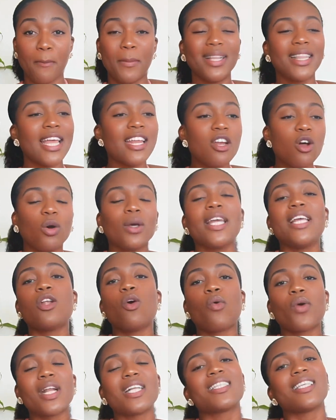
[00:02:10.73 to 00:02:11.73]
But they know in
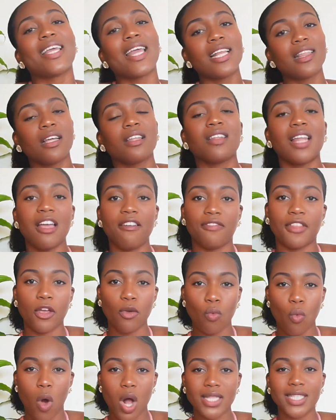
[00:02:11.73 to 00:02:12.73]
order to get the life they
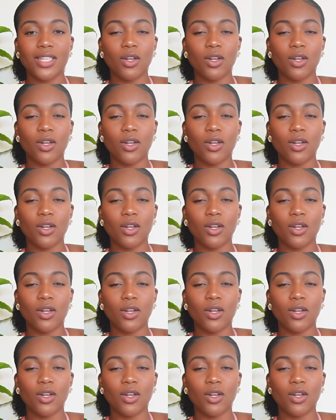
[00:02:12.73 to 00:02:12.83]
want,